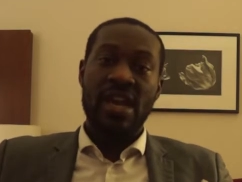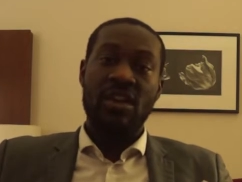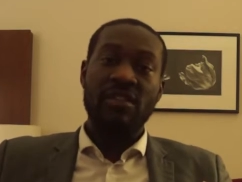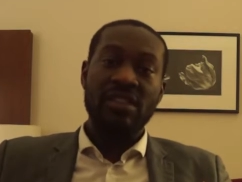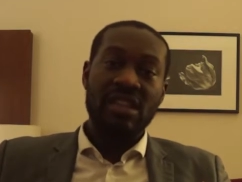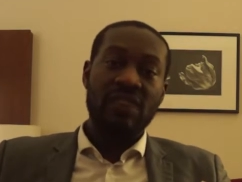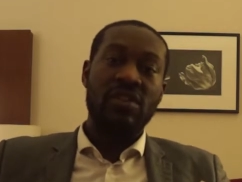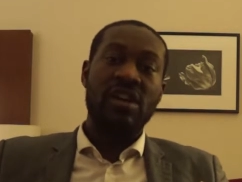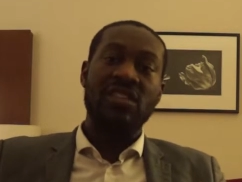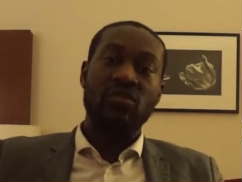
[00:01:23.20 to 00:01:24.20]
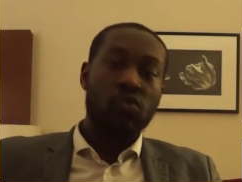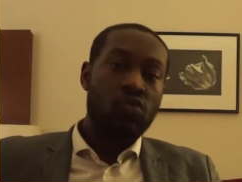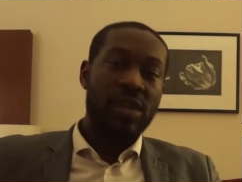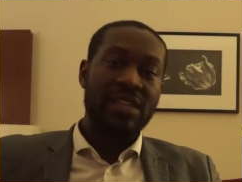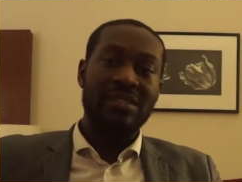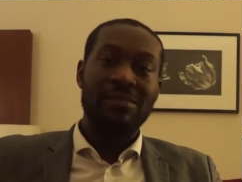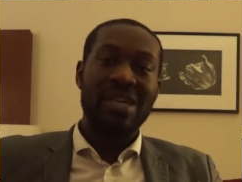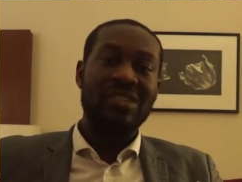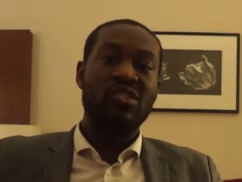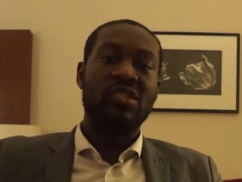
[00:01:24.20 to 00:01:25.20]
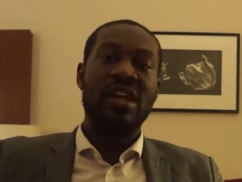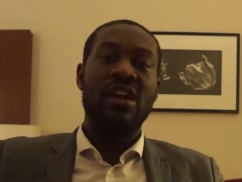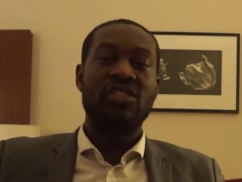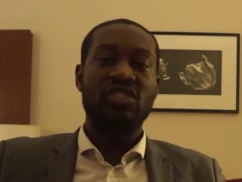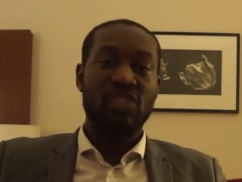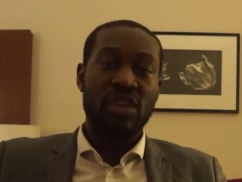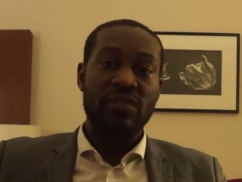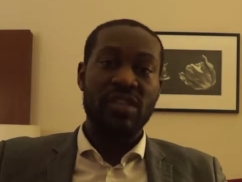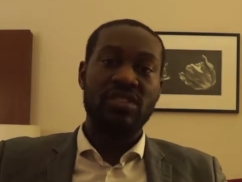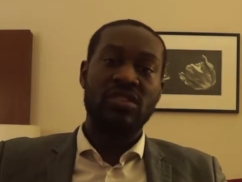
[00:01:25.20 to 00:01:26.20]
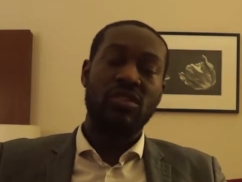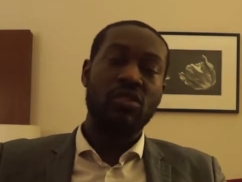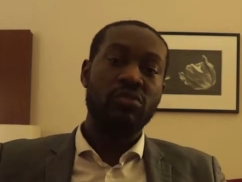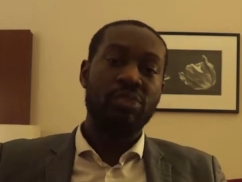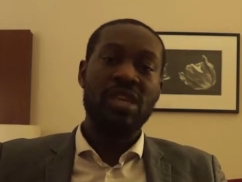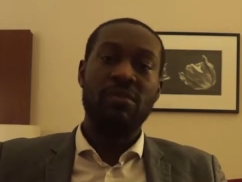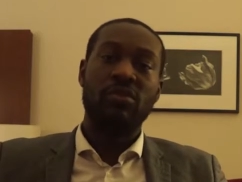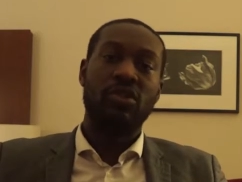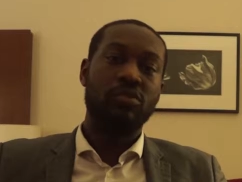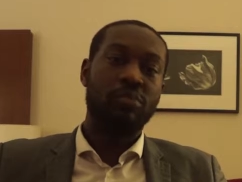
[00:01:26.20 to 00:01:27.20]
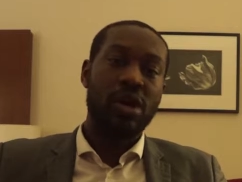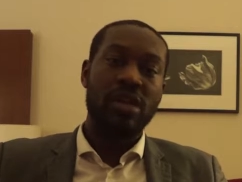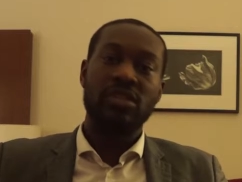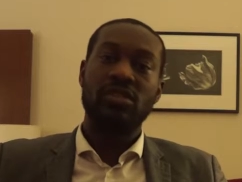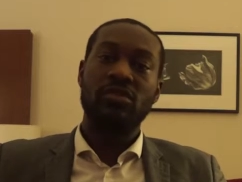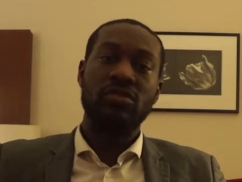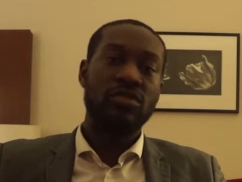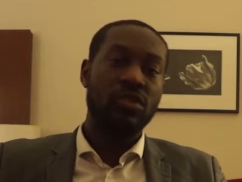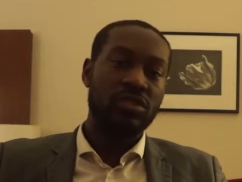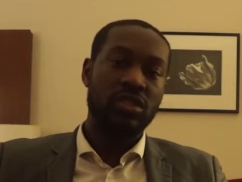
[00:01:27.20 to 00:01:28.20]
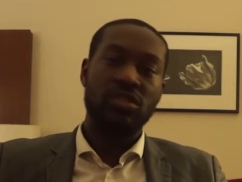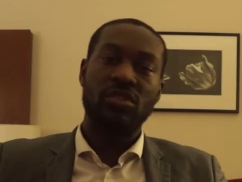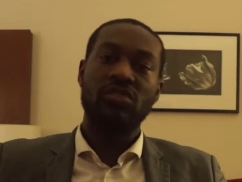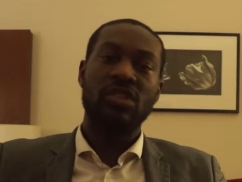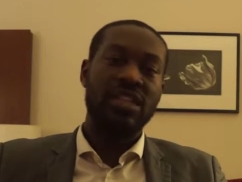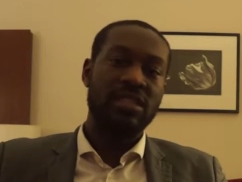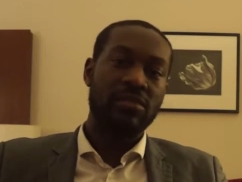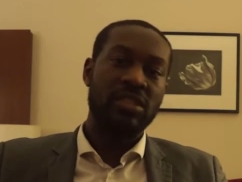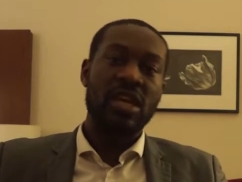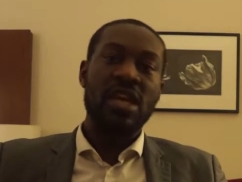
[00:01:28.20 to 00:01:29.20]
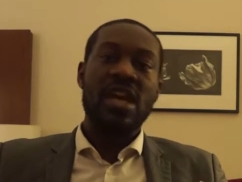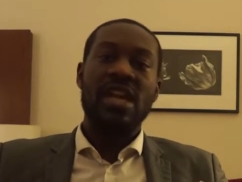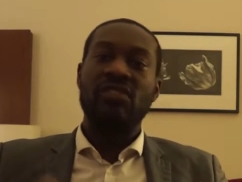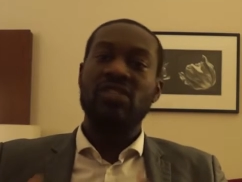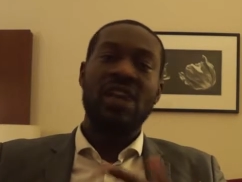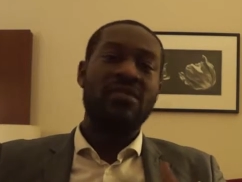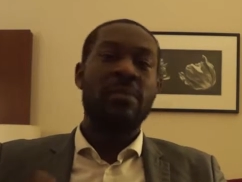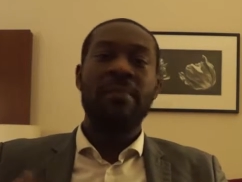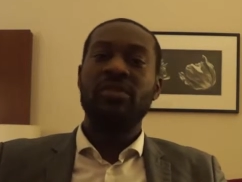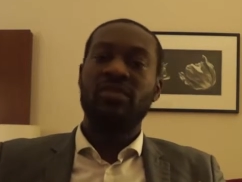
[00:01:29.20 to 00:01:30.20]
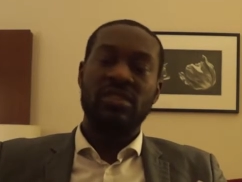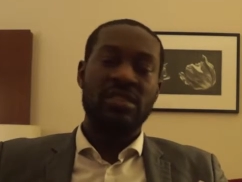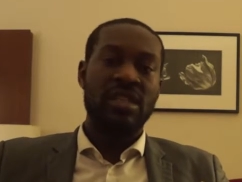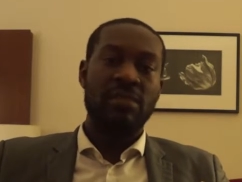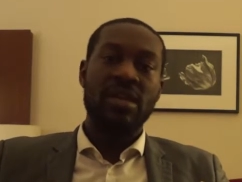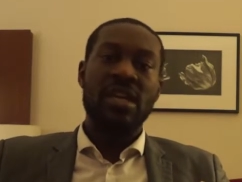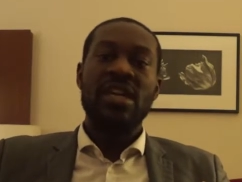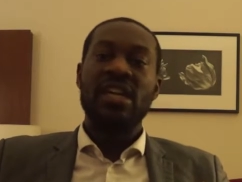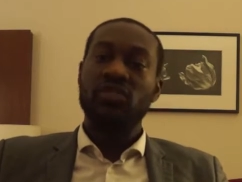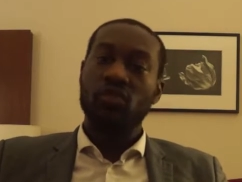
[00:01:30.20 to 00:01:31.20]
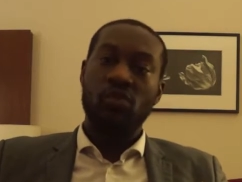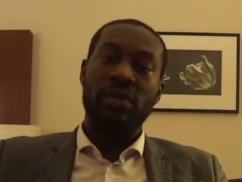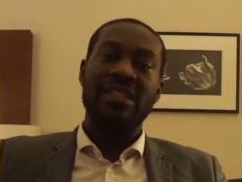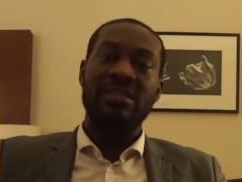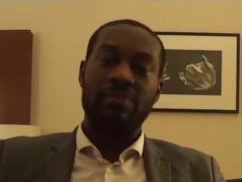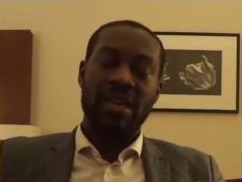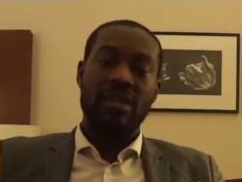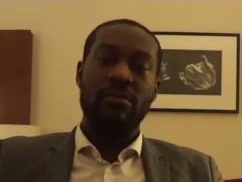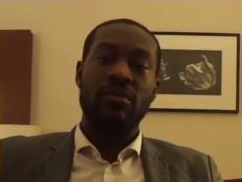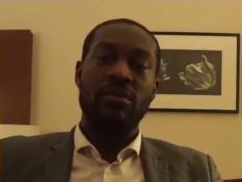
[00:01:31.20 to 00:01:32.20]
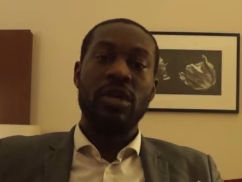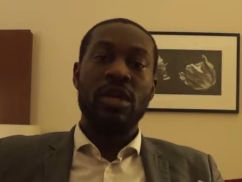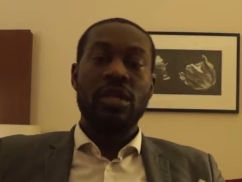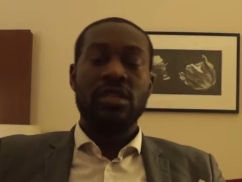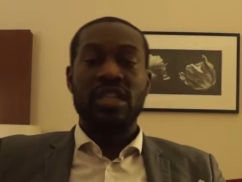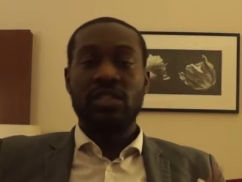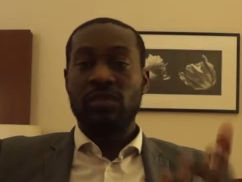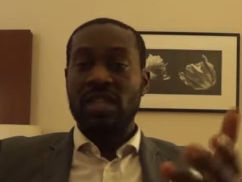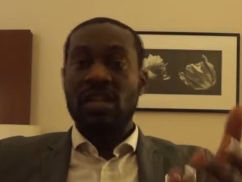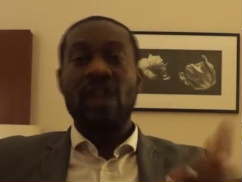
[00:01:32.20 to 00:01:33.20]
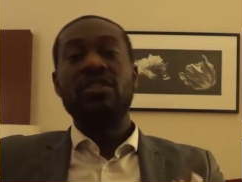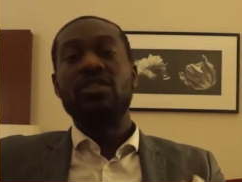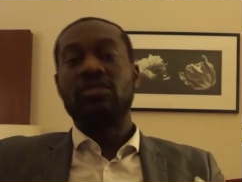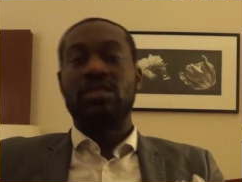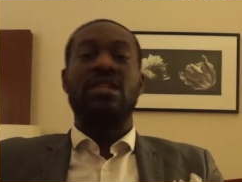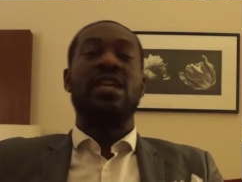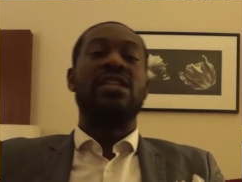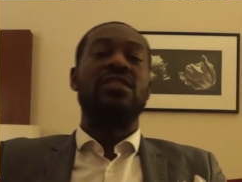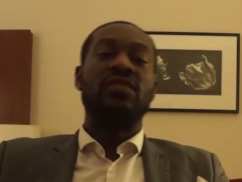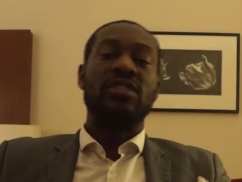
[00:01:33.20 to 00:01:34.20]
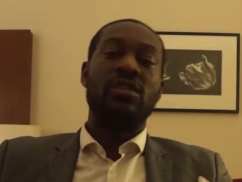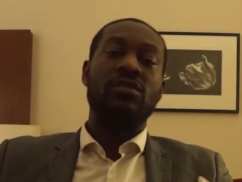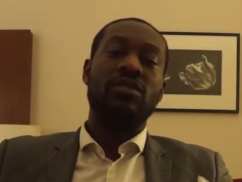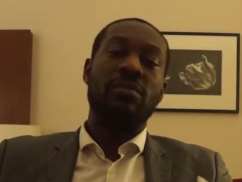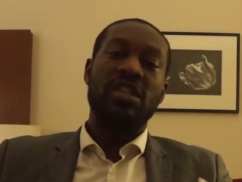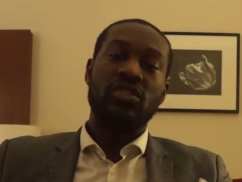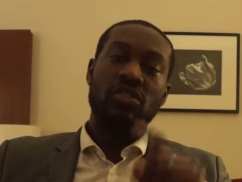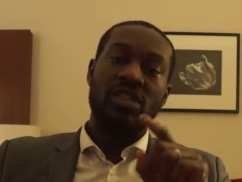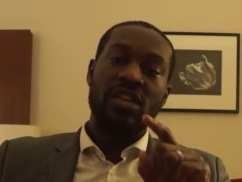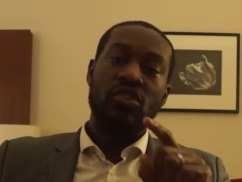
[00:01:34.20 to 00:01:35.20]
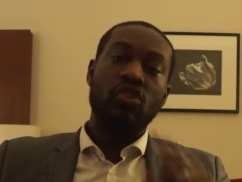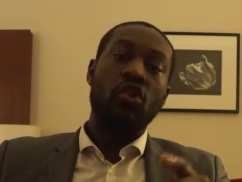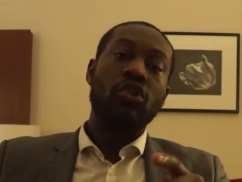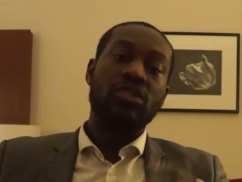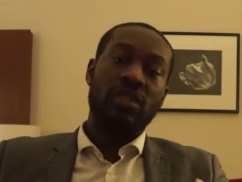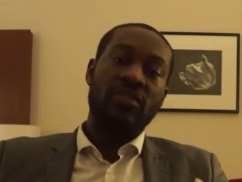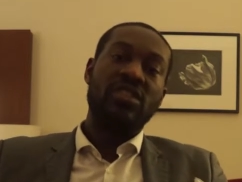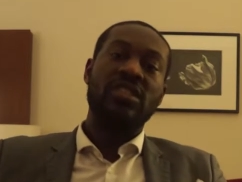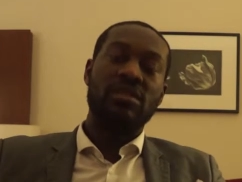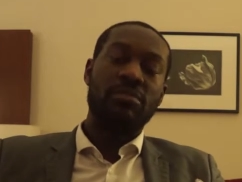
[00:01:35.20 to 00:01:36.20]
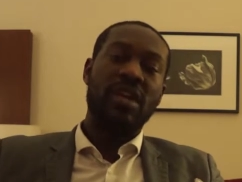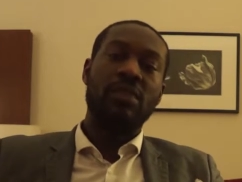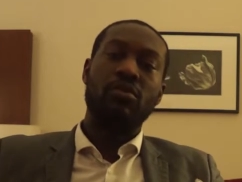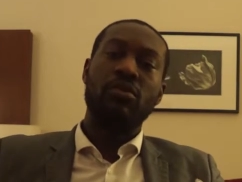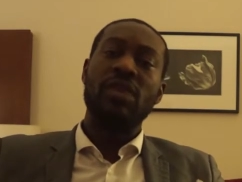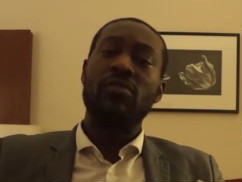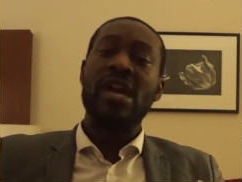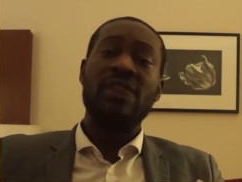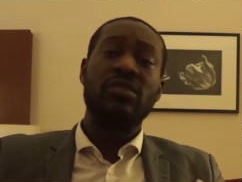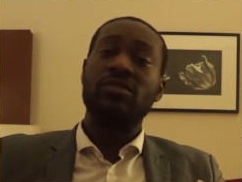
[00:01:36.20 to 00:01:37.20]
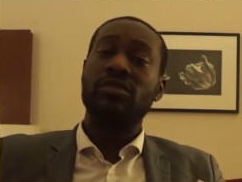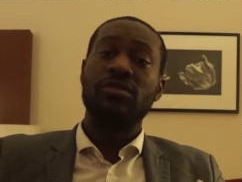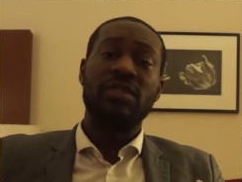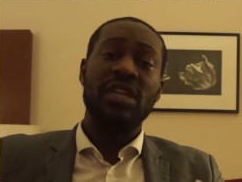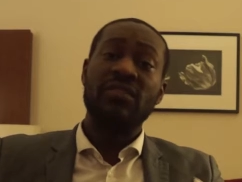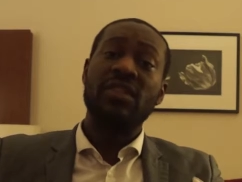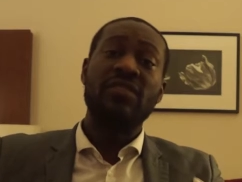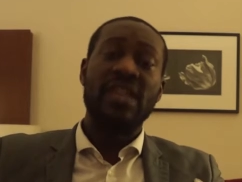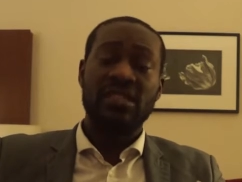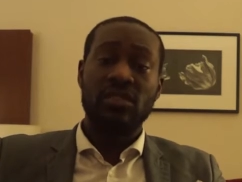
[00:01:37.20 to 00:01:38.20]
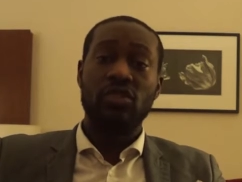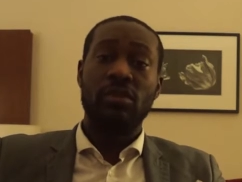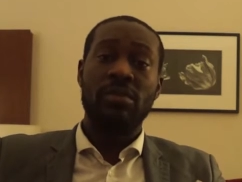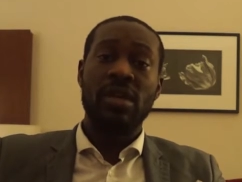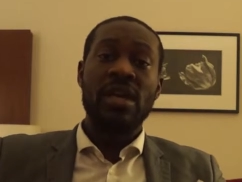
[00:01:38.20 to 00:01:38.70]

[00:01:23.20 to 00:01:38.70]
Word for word: And our endeavour is always to make sure that our service to those people, those partners, those associates, those customers, and those other members of the team is always impeccable. So I just want to encourage you today in this video to make sure that your service is impeccable in whatever you do, even if that's a job.